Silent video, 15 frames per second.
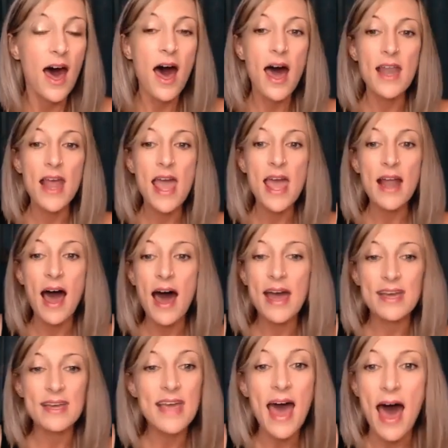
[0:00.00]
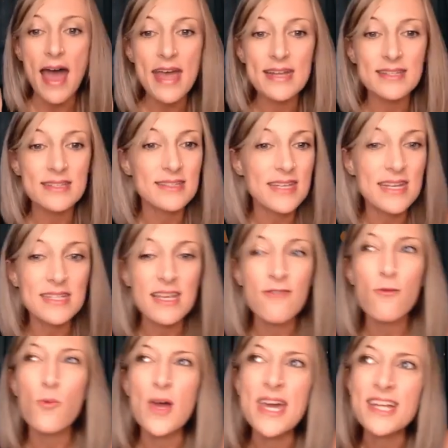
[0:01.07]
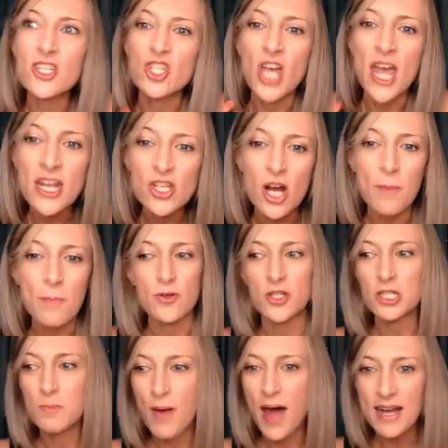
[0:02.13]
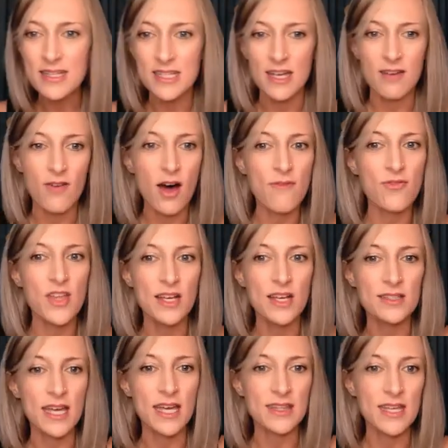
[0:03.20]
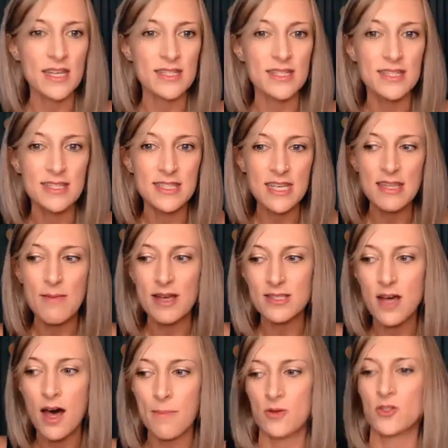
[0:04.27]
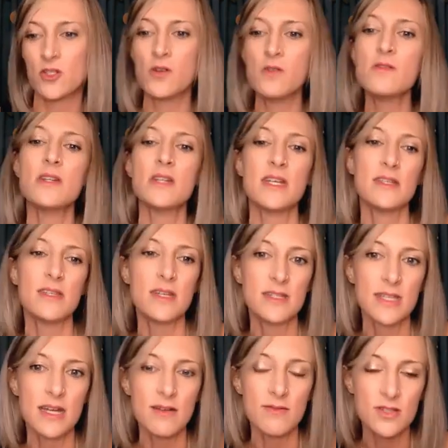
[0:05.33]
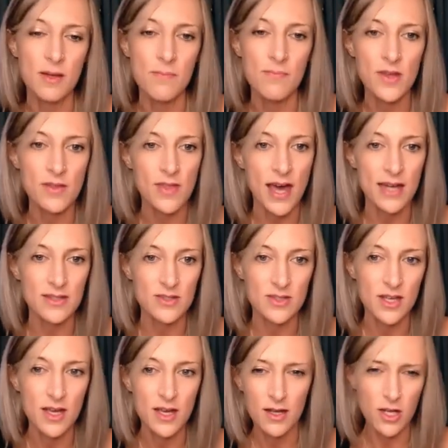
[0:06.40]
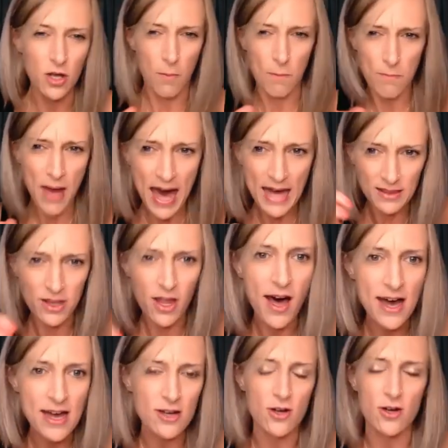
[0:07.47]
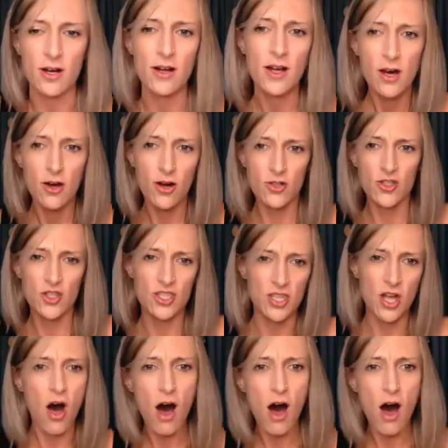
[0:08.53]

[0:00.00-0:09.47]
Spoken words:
It's if we could change our perspective of things like this and see them as opportunities instead of something that's, bad luck or just